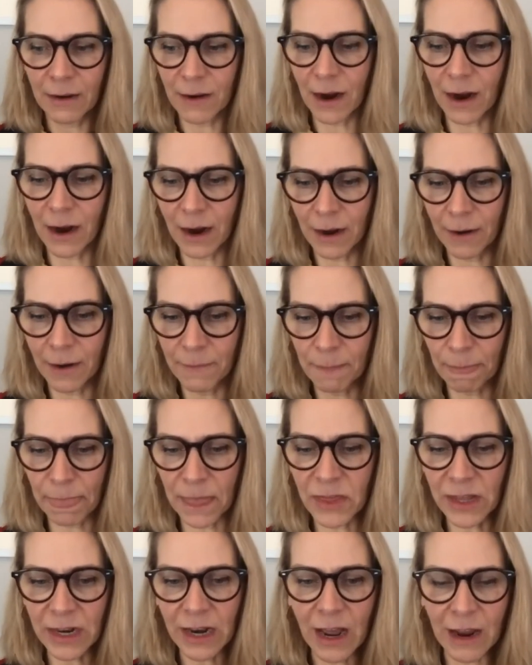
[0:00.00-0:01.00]
at
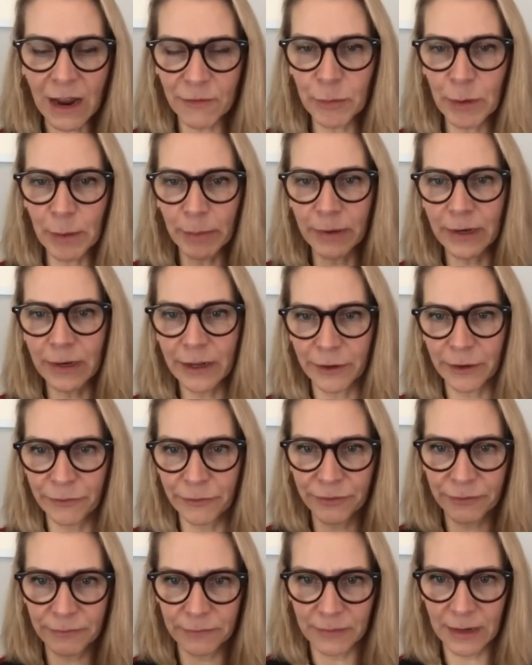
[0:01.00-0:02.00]
the lives people
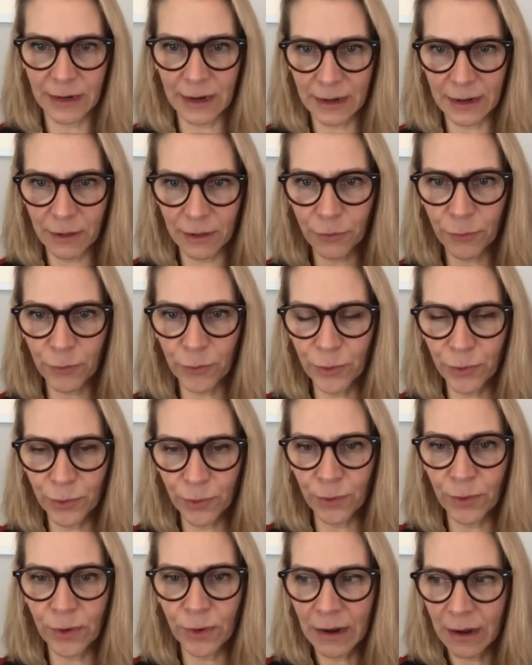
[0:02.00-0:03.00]
live
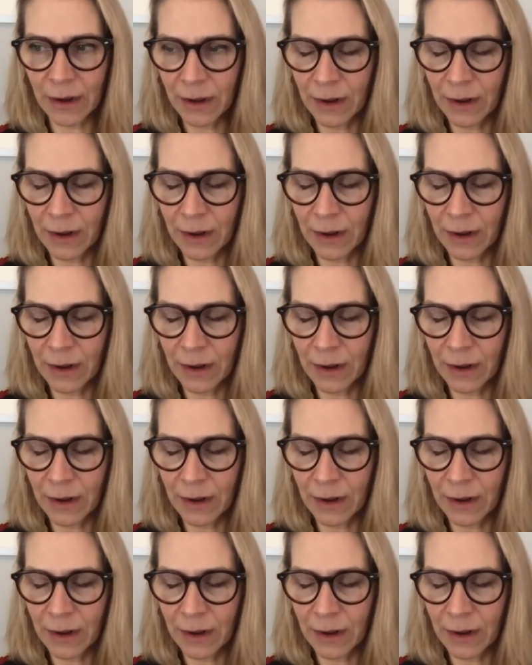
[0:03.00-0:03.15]
through